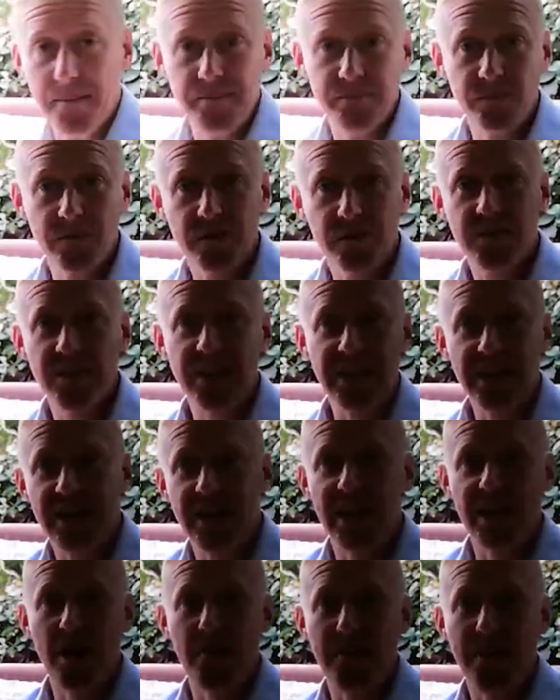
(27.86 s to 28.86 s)
um,
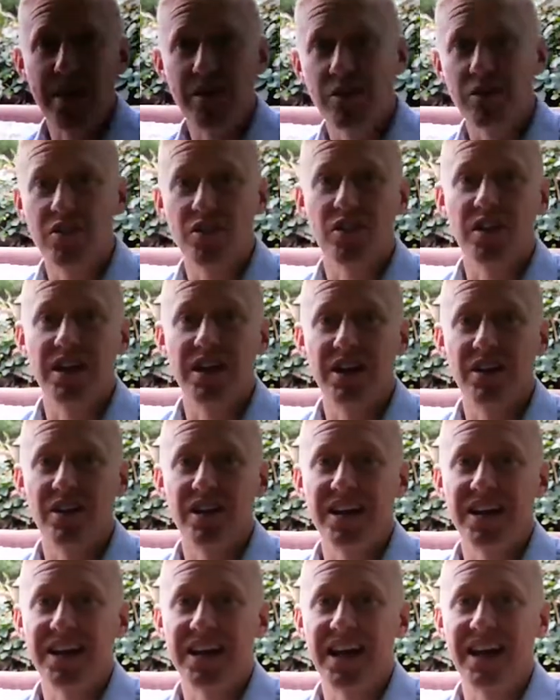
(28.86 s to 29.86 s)
thinking about cooking on
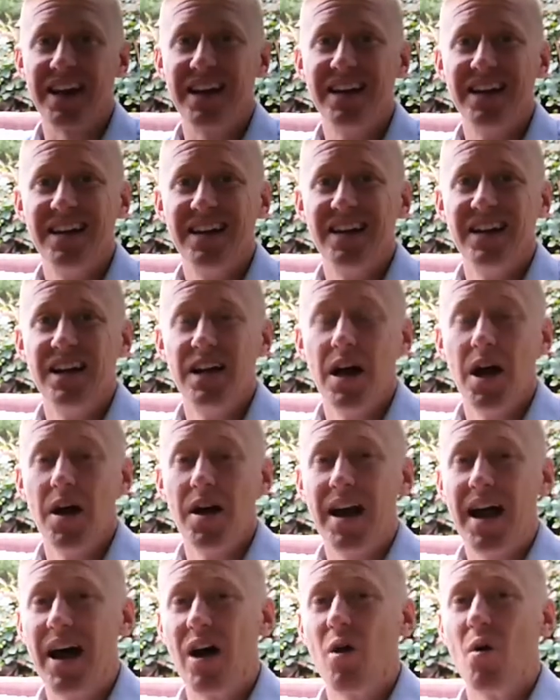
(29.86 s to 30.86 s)
it again.
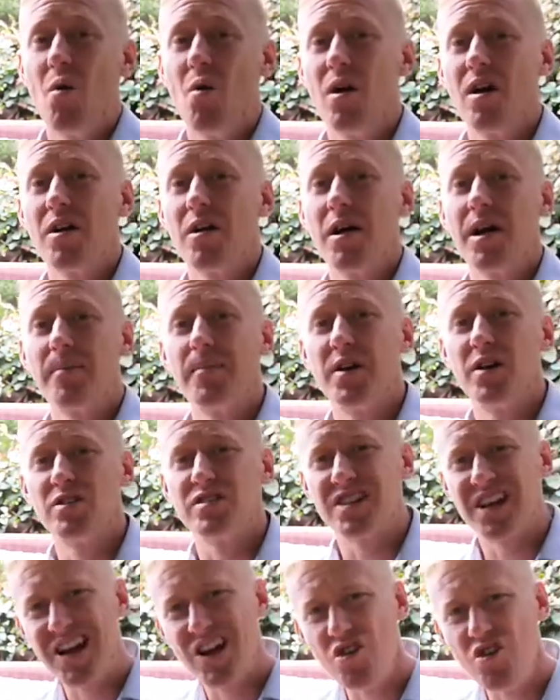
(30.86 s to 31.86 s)
Now, one of my
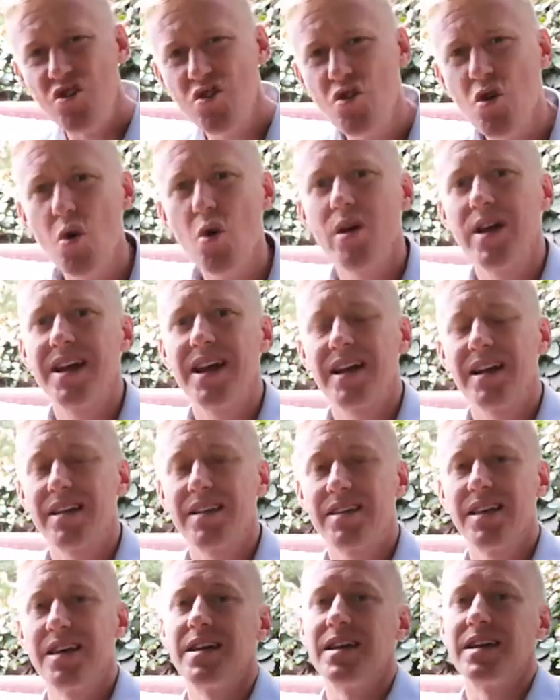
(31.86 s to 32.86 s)
most
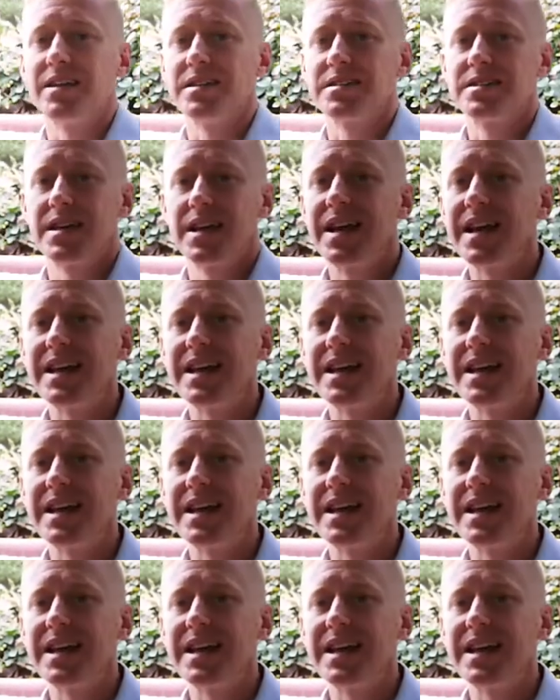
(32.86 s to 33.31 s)
annoying things